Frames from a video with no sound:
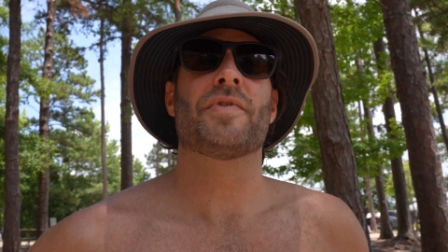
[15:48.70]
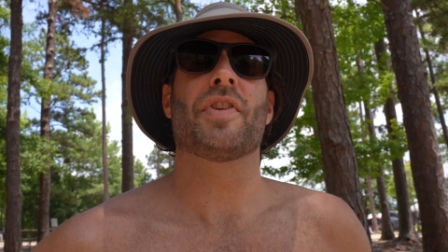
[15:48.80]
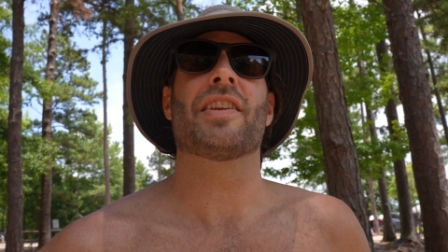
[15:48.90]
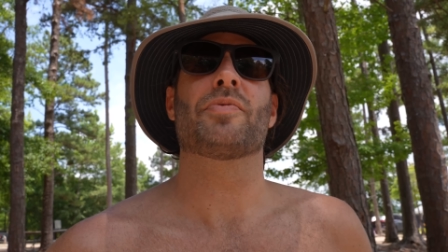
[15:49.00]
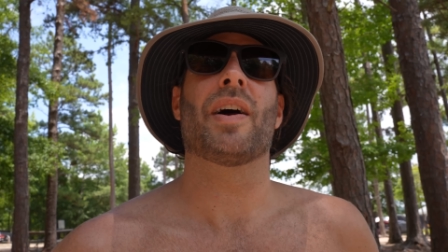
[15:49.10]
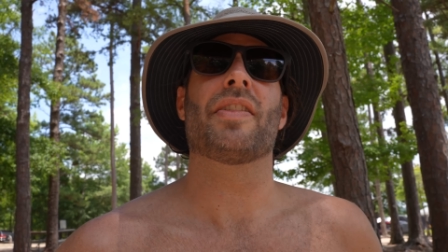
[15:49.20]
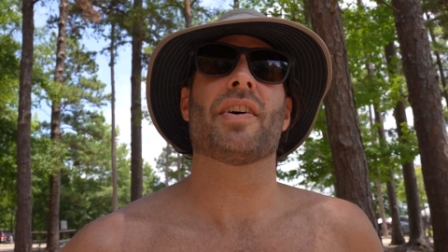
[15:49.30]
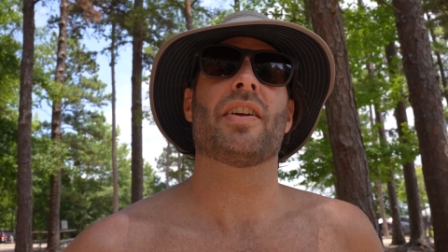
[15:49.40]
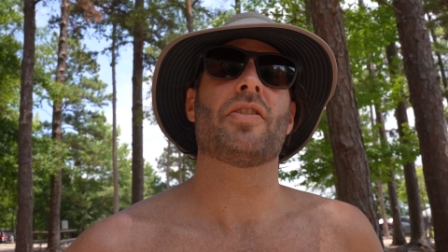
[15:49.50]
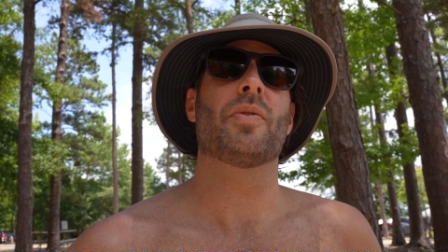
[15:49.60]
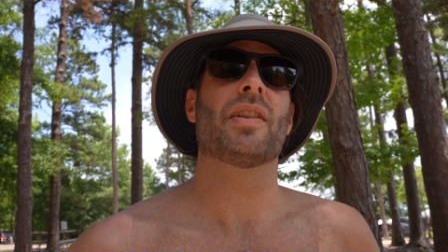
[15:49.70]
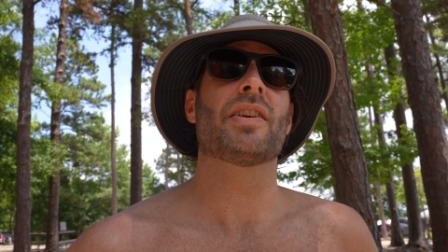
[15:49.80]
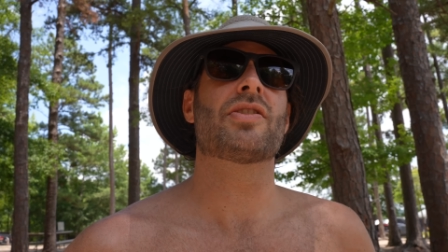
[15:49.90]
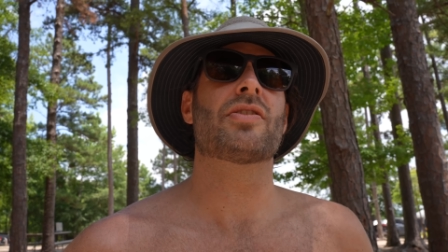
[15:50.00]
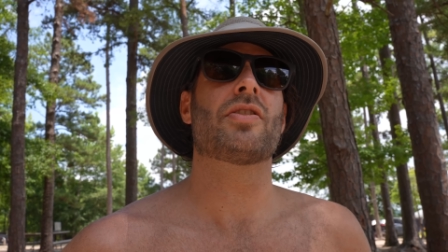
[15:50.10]
So that's why I thought, you know what,
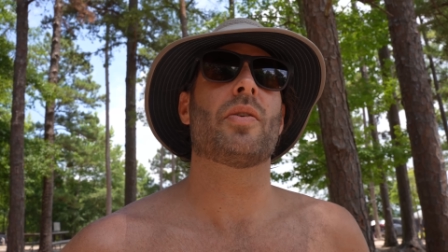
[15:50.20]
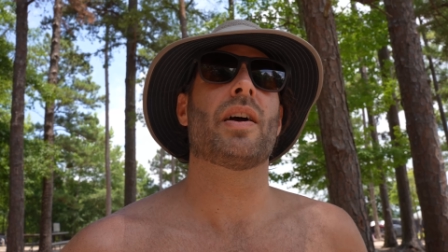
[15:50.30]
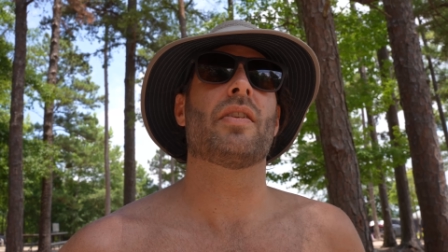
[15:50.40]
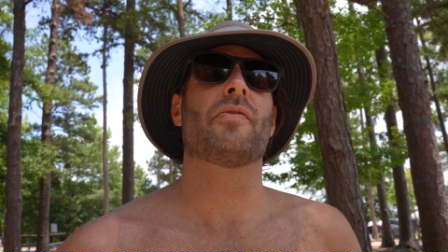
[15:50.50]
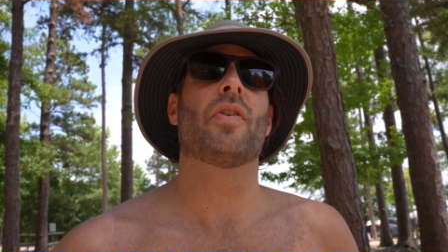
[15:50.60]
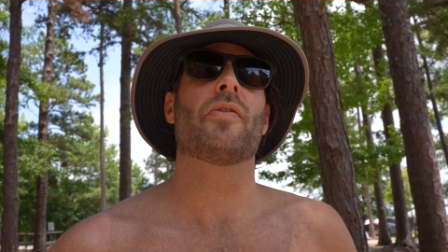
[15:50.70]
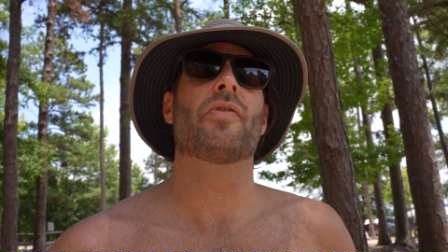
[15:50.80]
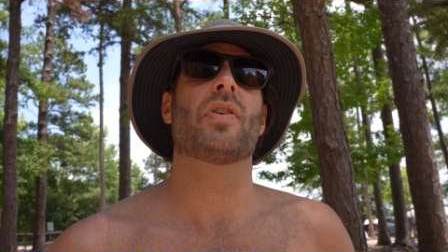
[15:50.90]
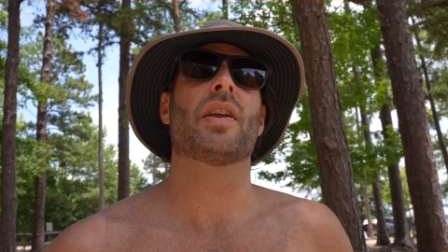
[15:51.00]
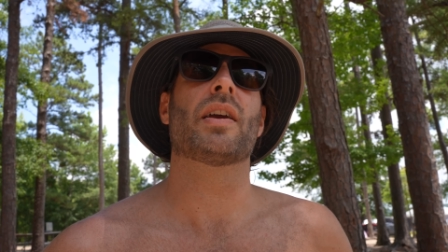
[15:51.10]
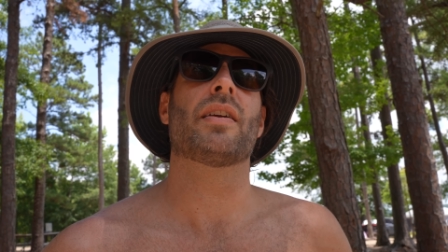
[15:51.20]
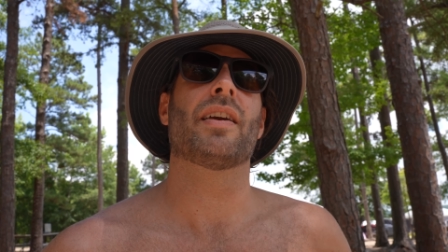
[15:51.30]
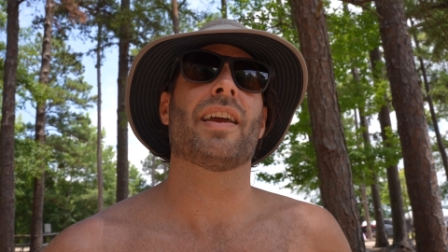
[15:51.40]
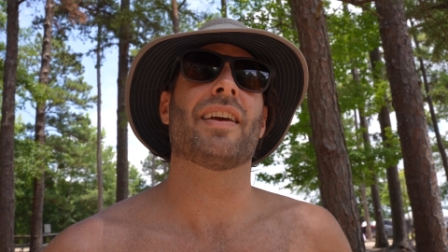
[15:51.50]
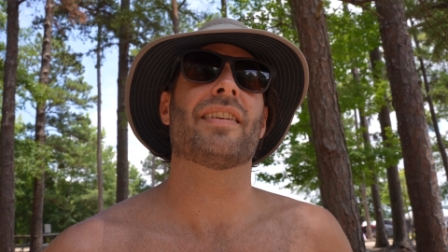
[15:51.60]
let's just go ahead and vote for Nick
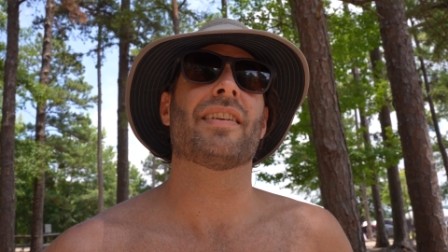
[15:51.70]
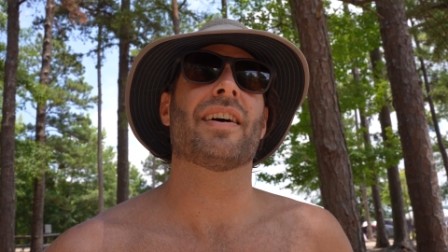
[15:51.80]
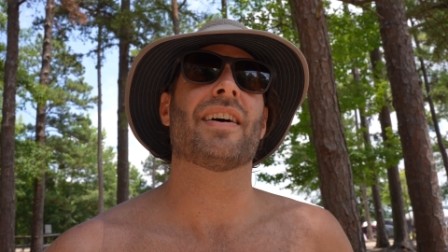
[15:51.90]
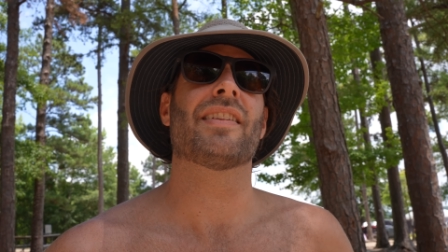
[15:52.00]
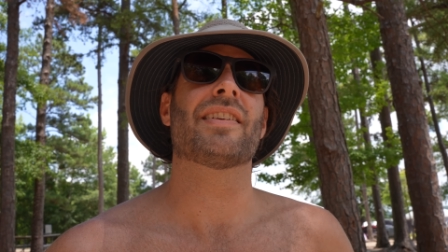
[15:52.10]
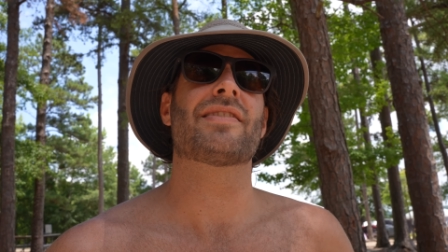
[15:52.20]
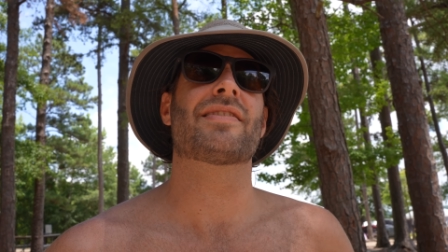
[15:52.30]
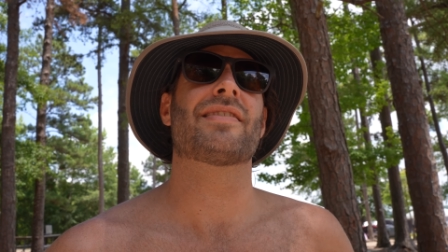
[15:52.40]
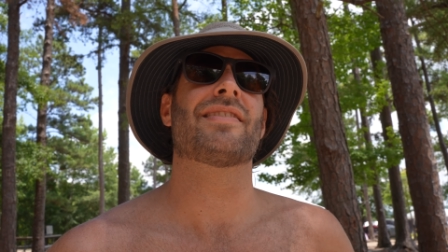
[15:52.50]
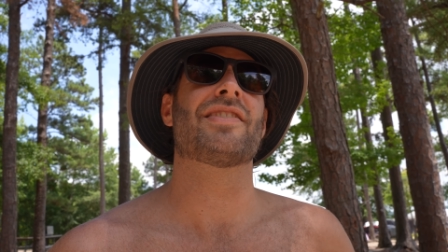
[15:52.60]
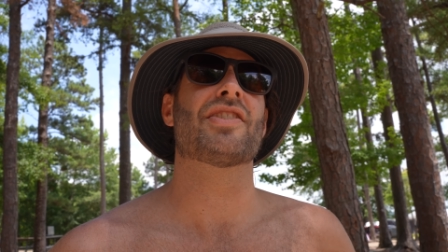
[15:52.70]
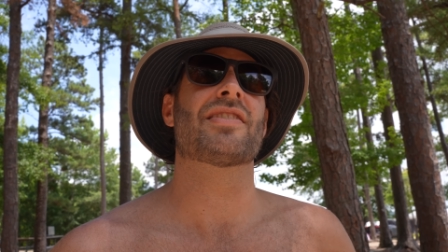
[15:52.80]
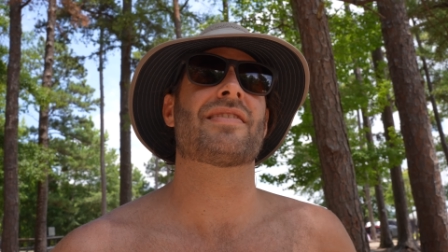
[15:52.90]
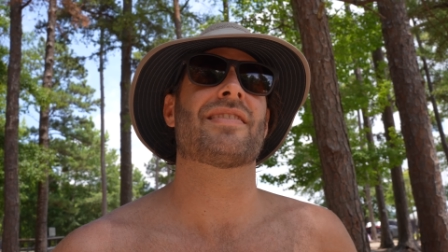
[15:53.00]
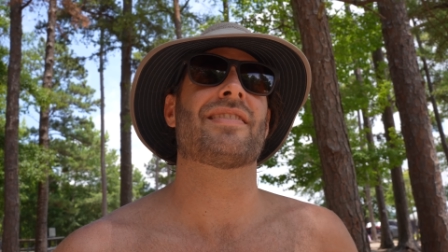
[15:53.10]
and uh, let's
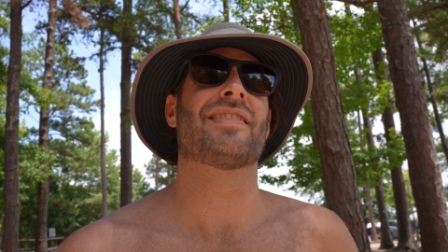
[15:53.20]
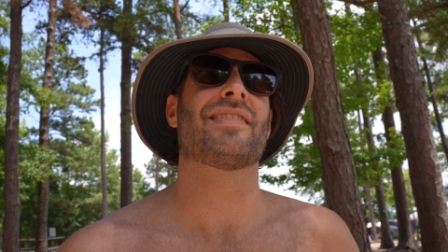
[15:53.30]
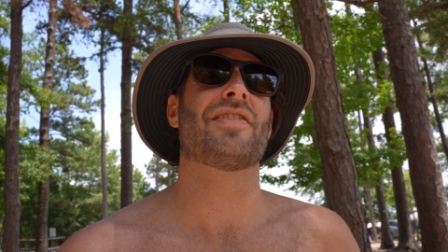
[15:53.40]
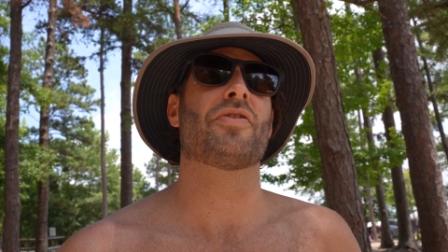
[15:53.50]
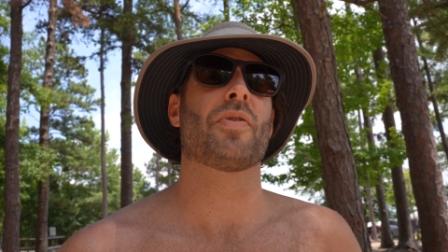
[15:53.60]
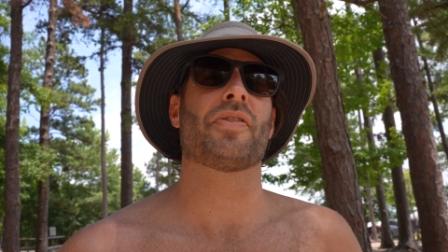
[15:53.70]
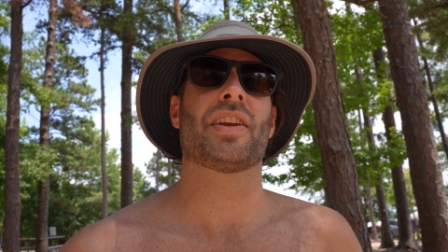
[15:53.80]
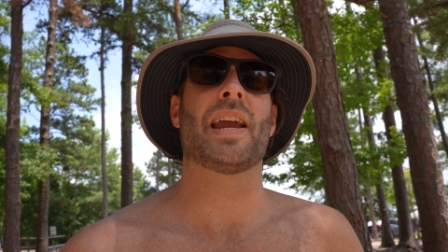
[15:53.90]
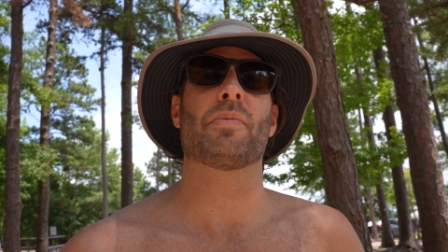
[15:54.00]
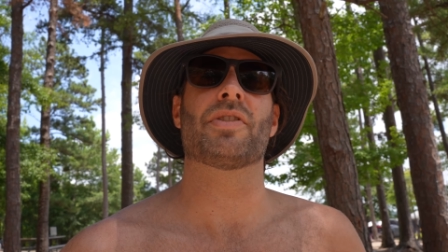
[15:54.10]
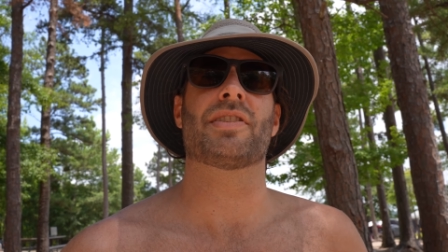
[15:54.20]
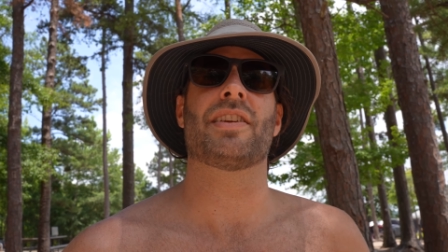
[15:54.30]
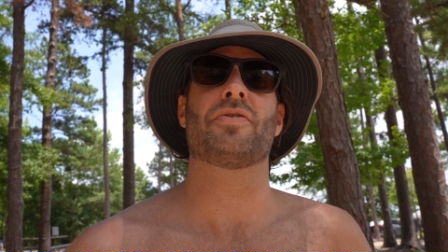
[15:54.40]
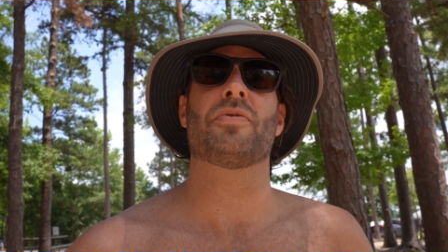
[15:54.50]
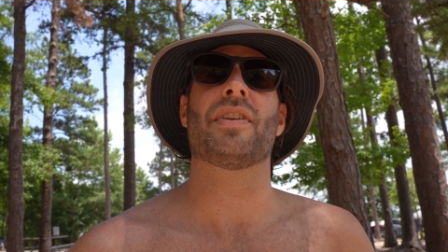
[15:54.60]
just throw out the gamble to see
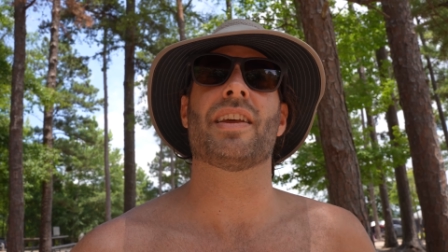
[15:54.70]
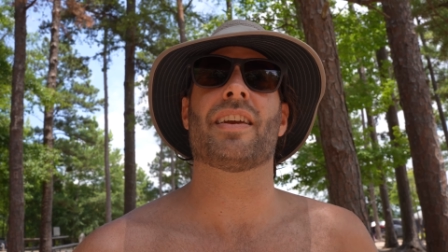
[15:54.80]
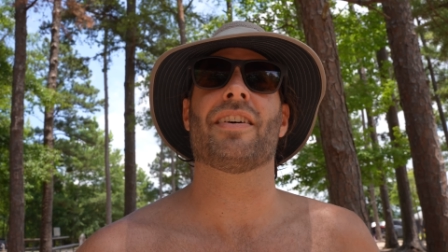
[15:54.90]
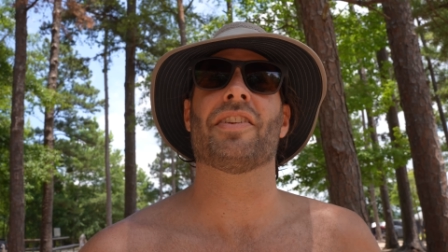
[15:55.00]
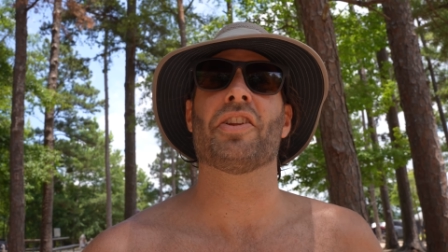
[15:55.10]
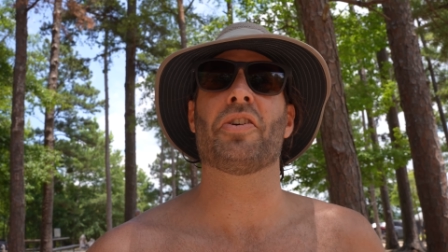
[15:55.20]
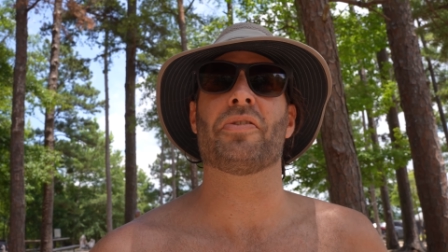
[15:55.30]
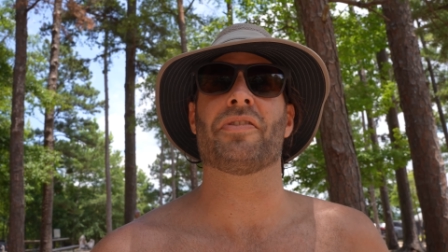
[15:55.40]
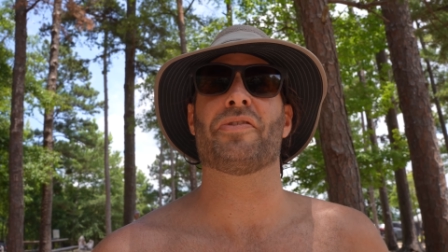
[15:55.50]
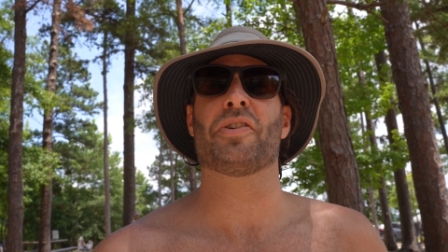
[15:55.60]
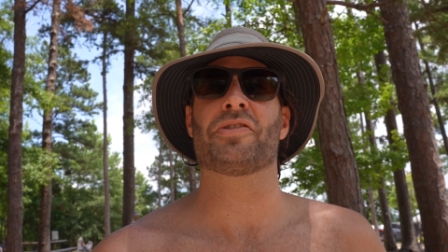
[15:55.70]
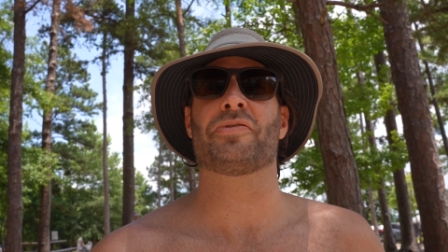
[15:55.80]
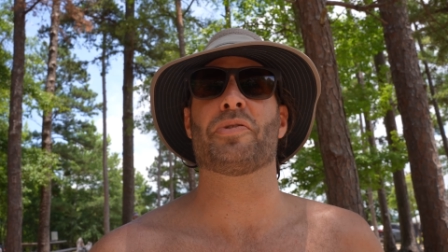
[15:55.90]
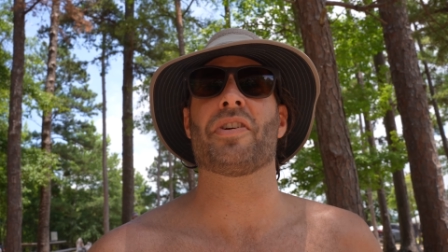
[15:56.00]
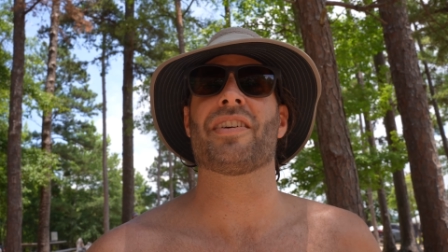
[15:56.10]
who Nick alone votes
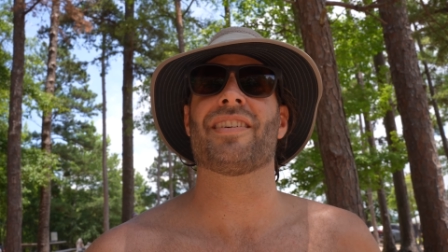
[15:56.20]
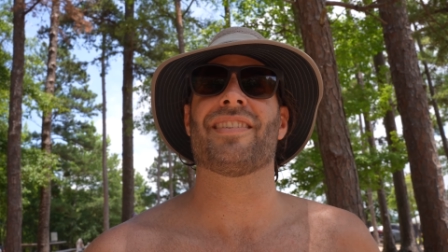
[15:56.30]
for.